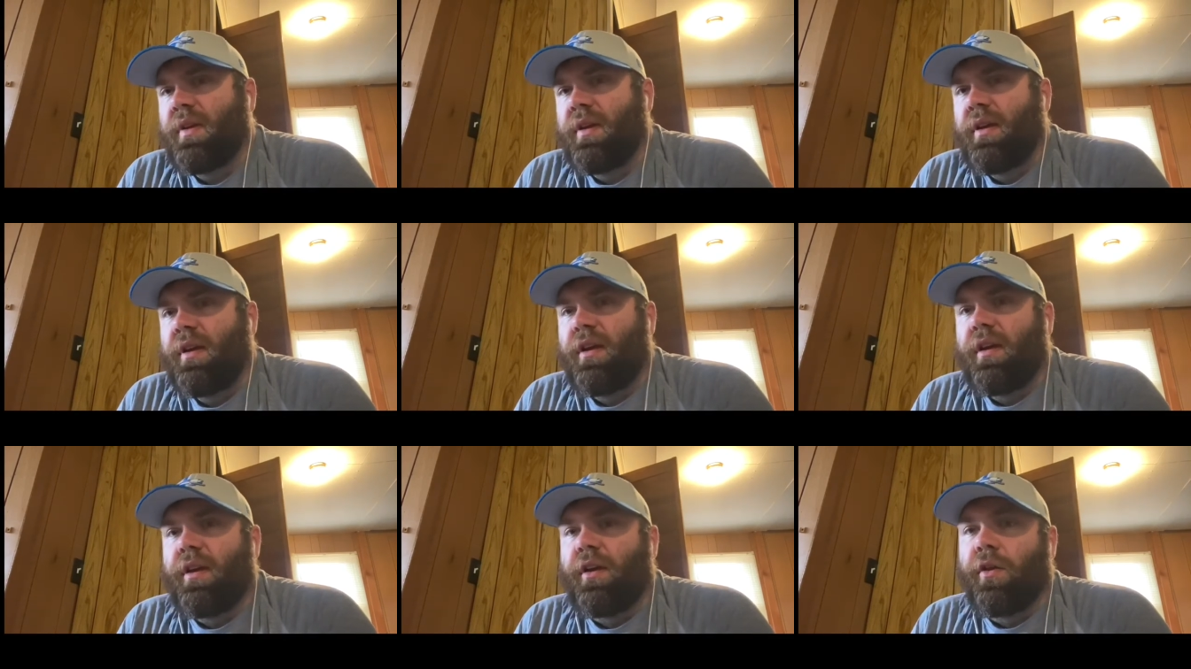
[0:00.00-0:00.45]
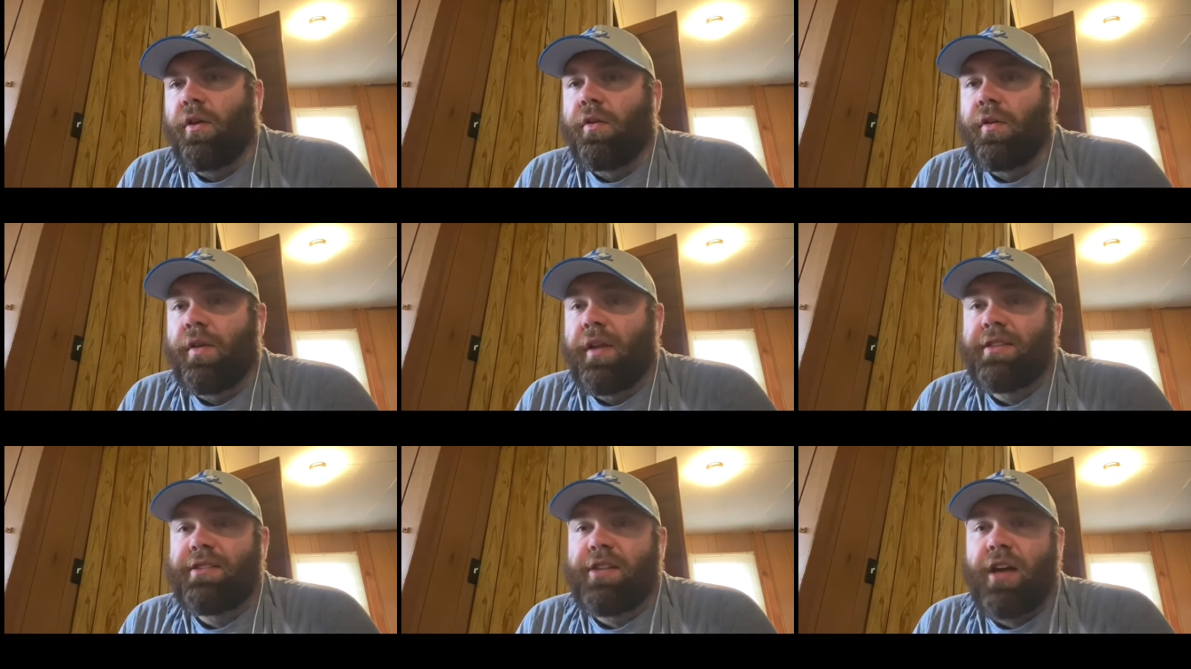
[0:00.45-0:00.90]

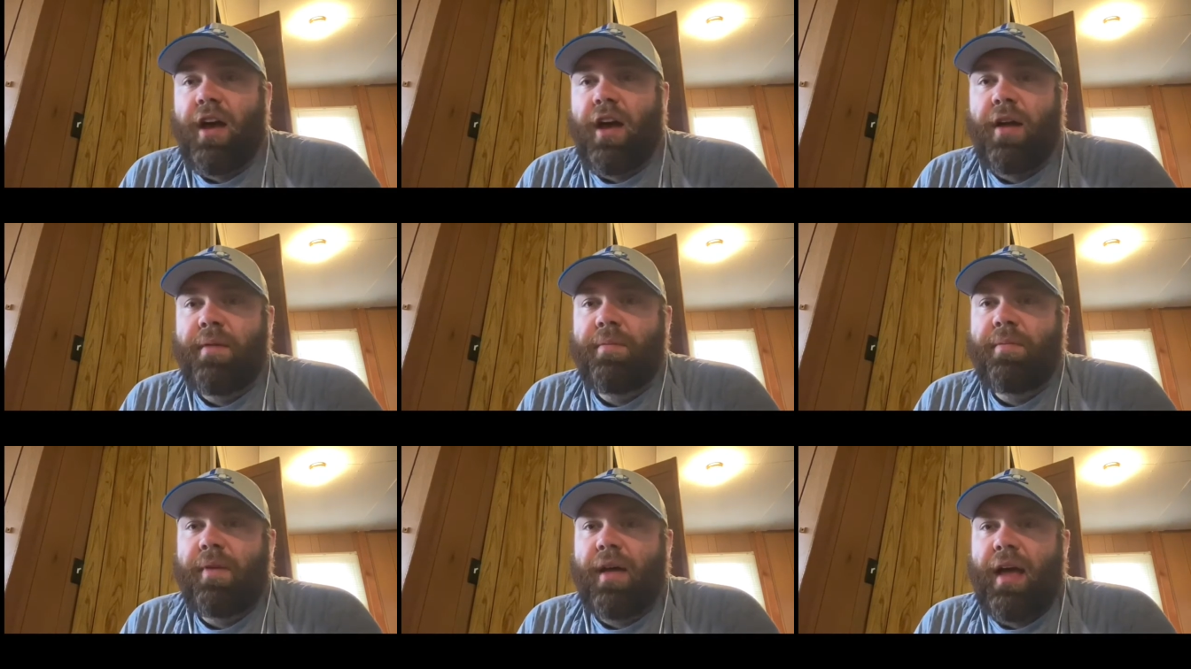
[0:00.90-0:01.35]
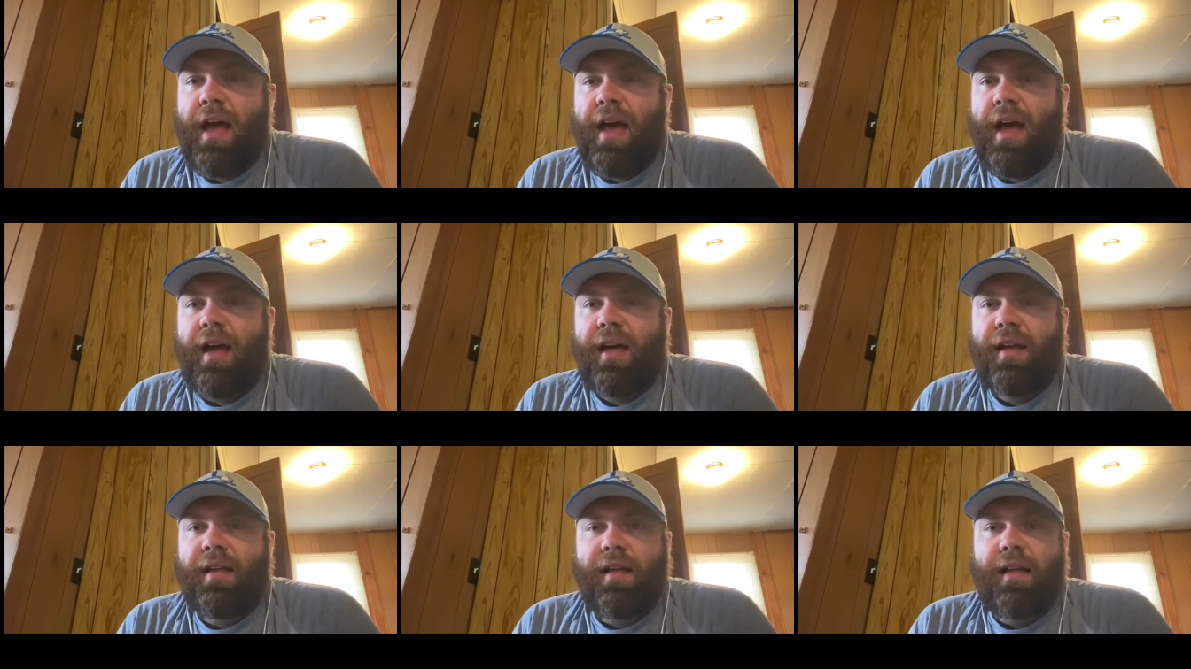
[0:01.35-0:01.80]
that's on.
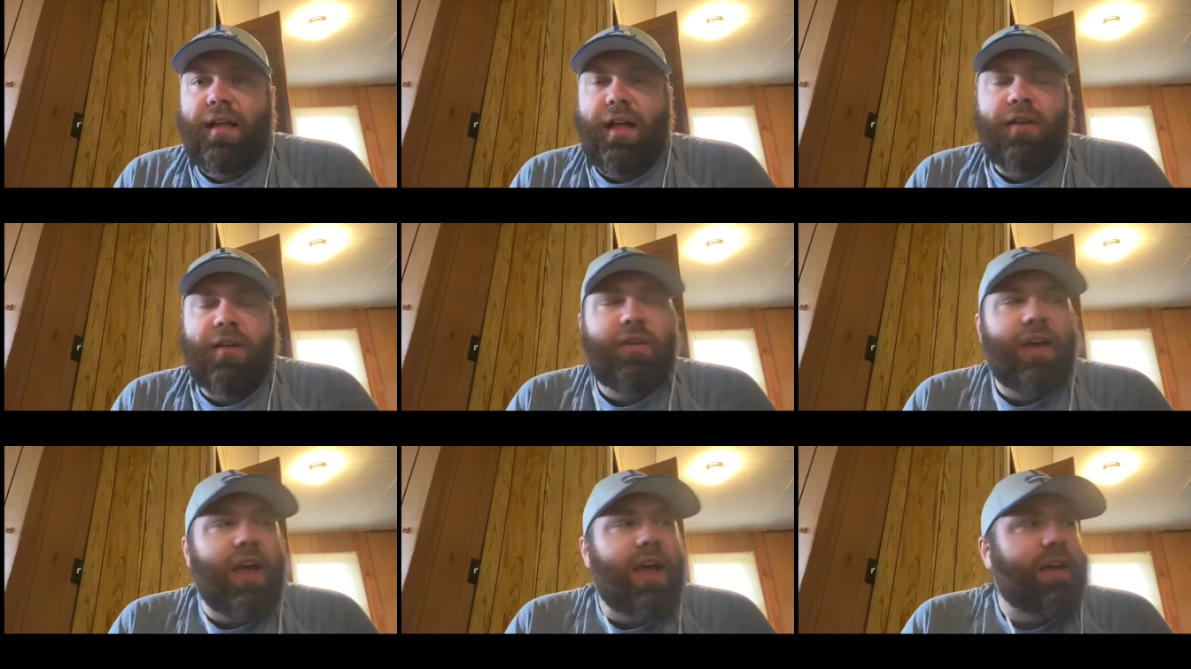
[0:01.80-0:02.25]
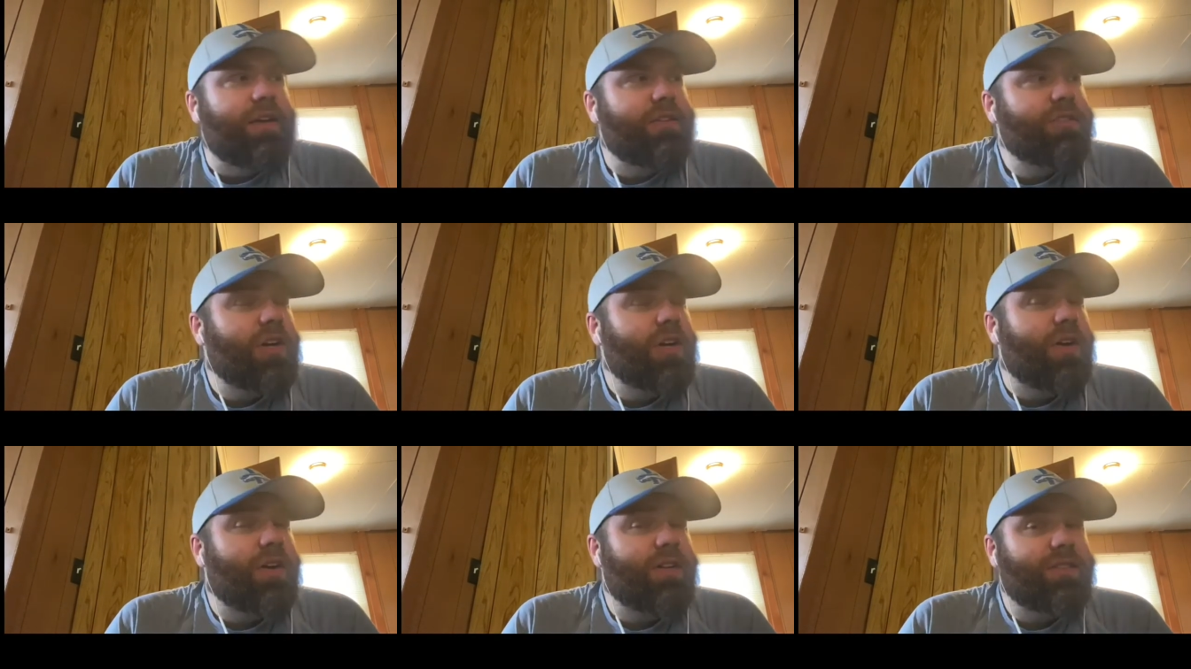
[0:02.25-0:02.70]
Okay,
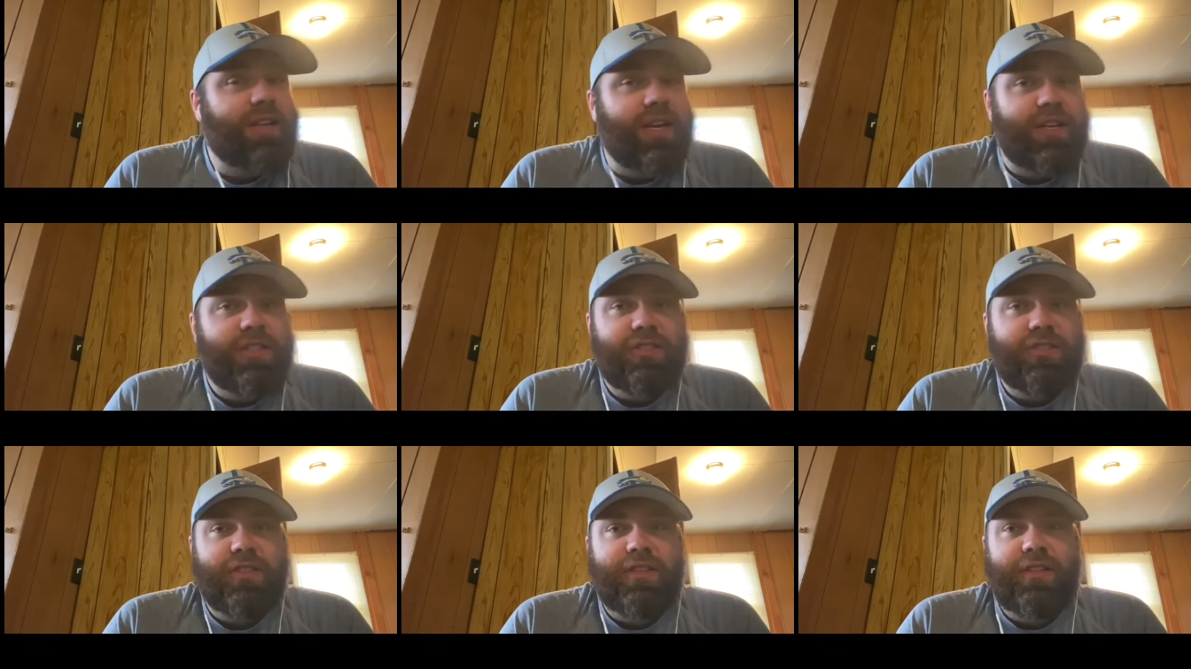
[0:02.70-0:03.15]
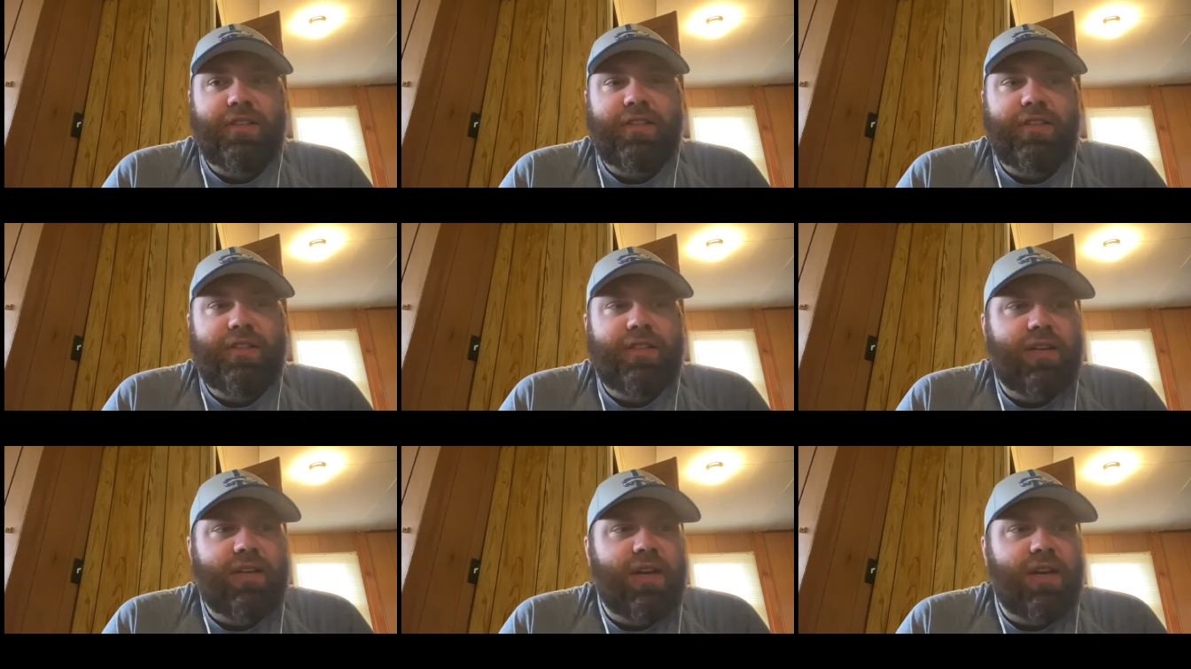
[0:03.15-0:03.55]
sorry, it's actually